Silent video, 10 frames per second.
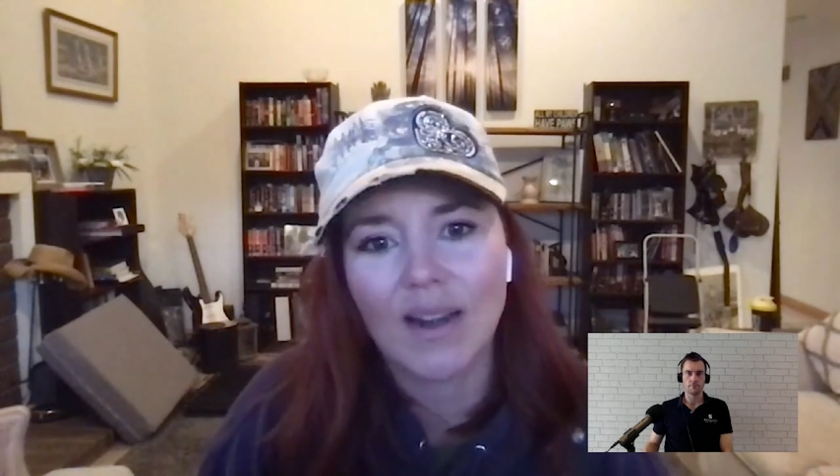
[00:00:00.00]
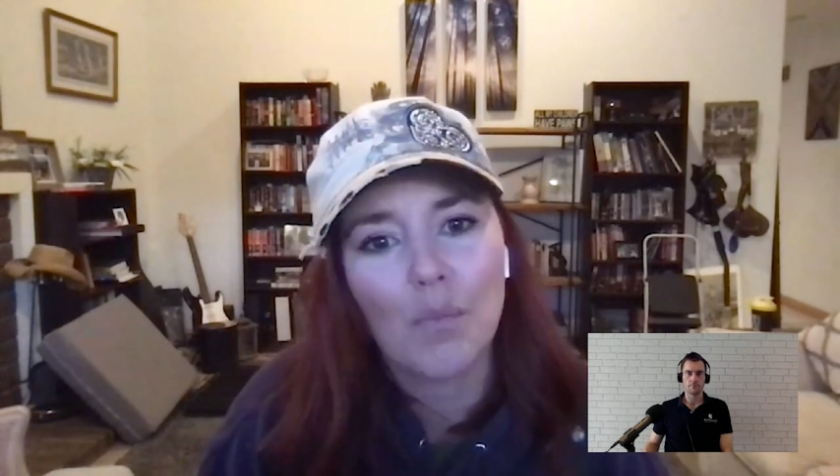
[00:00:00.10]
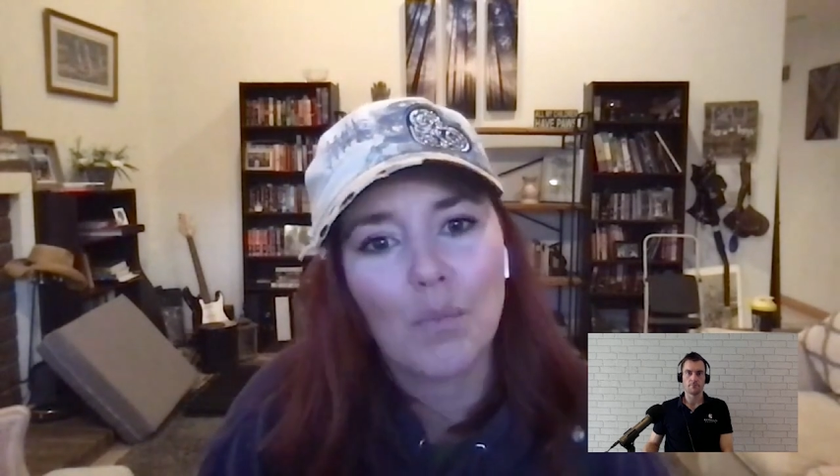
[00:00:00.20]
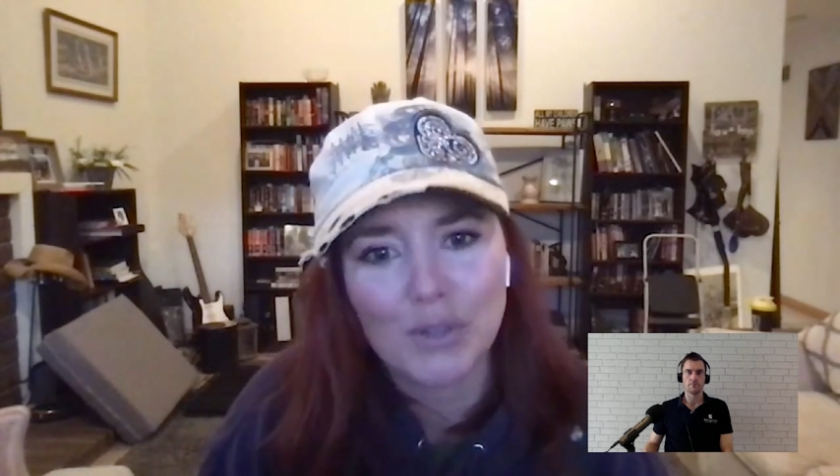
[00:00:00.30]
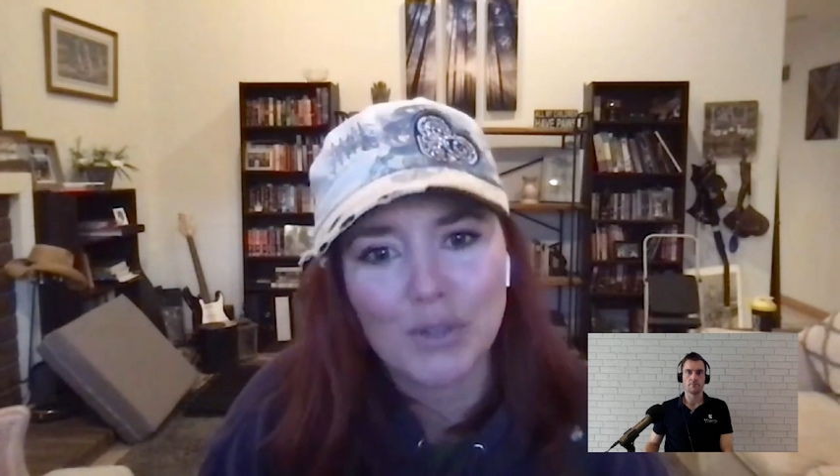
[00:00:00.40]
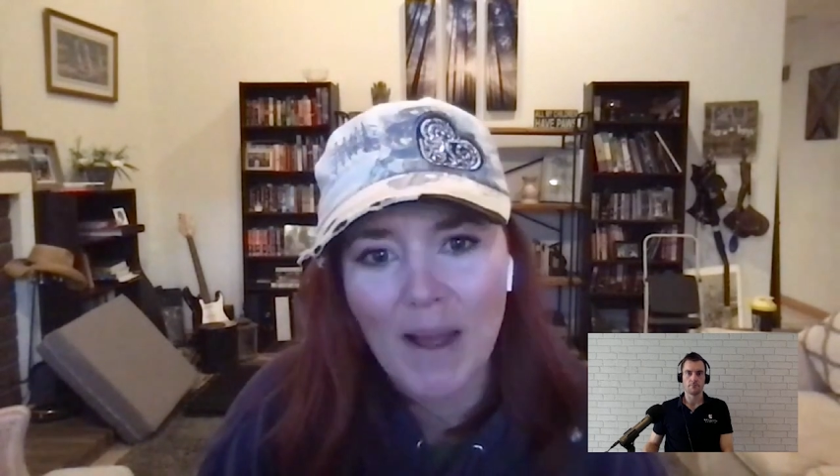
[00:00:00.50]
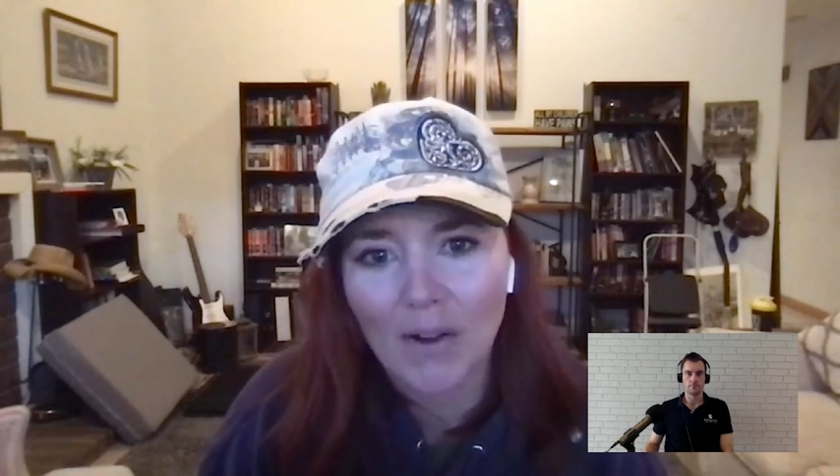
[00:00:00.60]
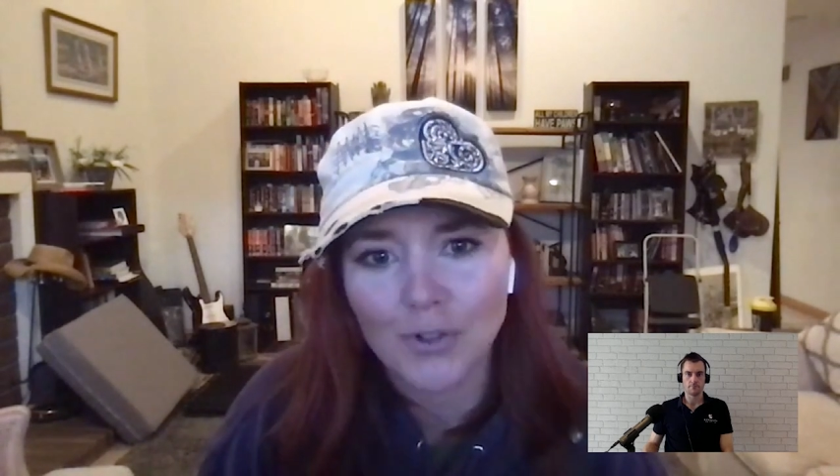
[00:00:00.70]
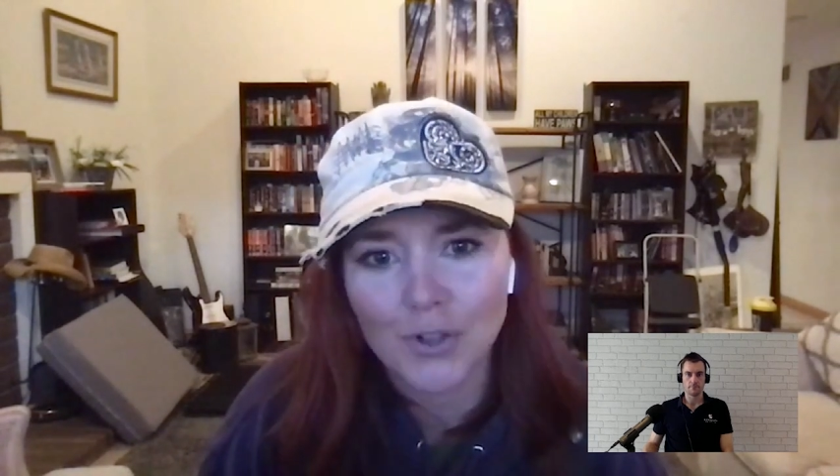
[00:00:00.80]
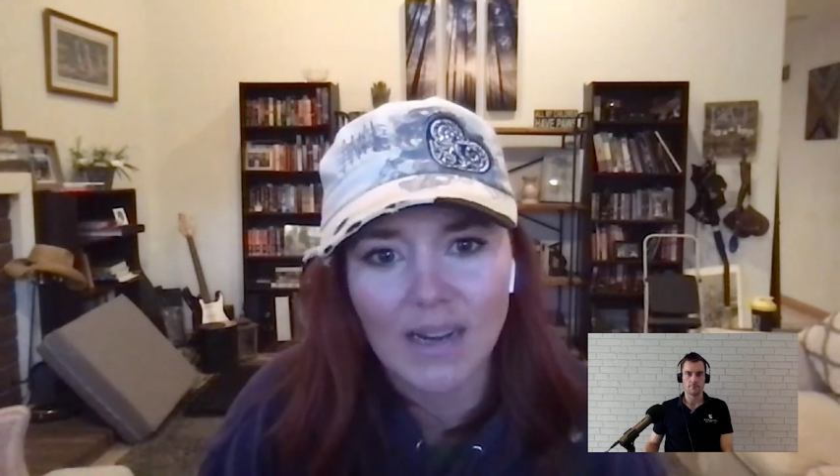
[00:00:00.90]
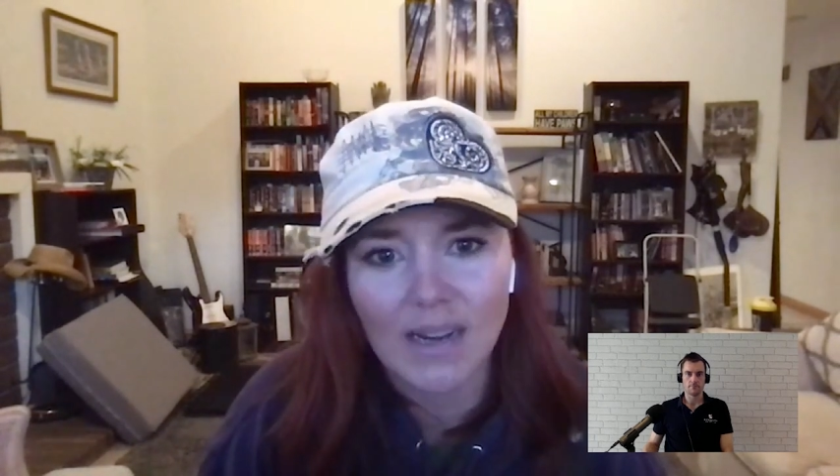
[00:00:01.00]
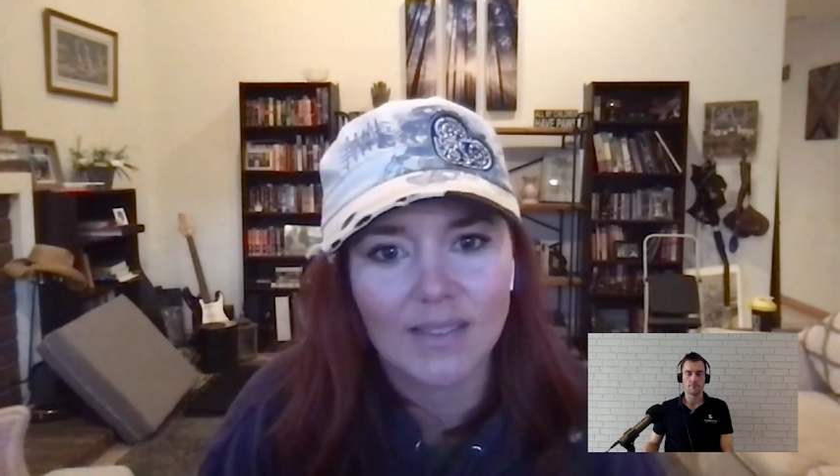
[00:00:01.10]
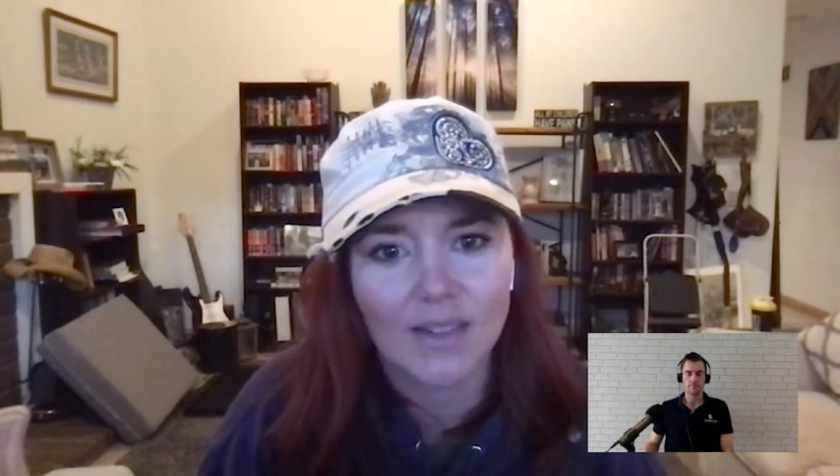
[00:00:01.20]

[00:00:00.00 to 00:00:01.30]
They don't push boundaries.